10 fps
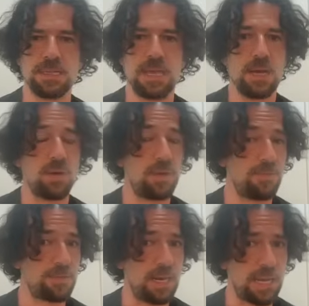error
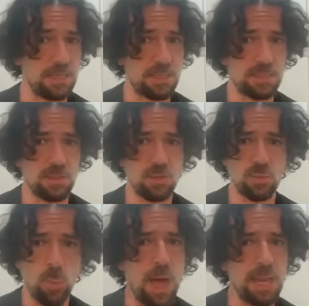if the length is not
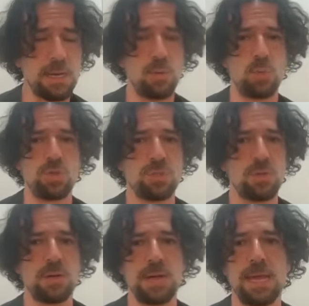1, which is
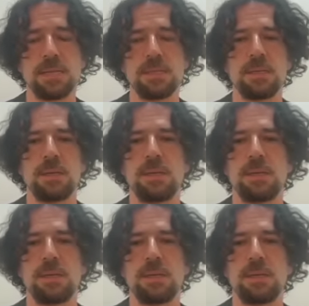correct,